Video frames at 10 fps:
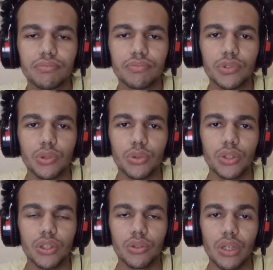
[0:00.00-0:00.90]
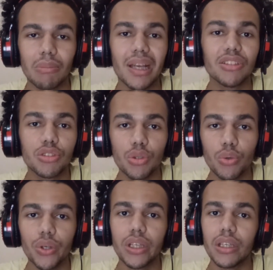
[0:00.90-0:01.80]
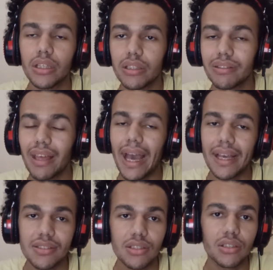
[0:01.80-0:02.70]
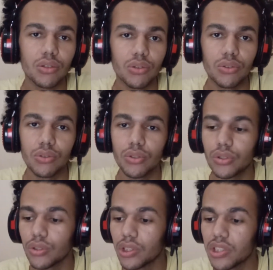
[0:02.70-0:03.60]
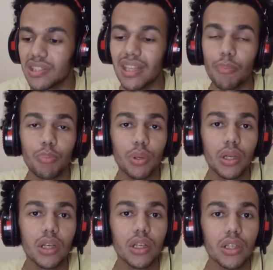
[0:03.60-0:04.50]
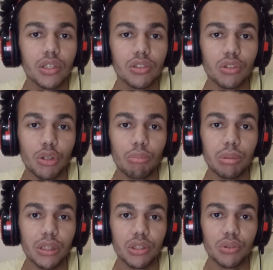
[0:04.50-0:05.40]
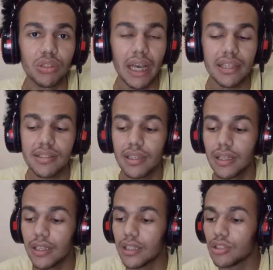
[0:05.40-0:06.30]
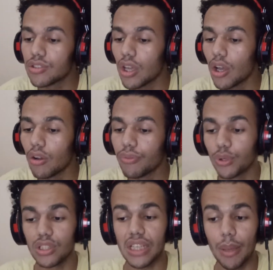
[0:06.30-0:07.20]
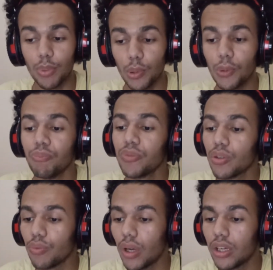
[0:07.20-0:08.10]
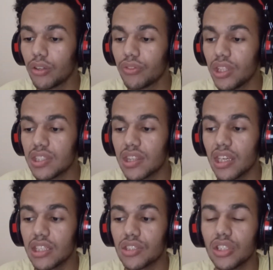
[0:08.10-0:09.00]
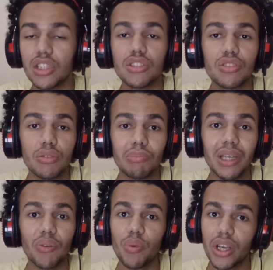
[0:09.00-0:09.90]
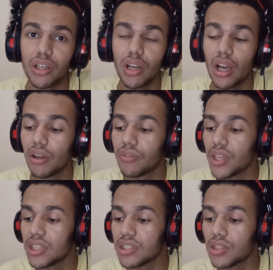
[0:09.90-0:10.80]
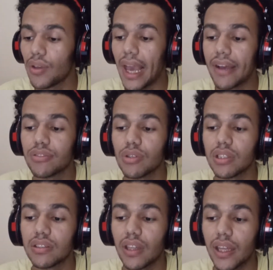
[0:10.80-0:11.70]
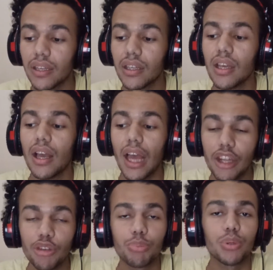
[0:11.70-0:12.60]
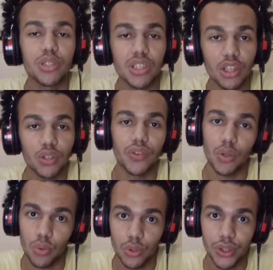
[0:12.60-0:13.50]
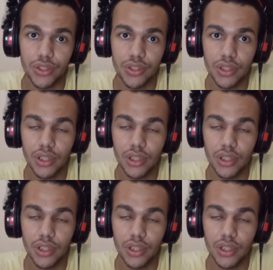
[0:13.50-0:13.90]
or a mandatory task or a step to complete your task. So, for example, one of these things you need to be aware of is you have to attend 100% of the course.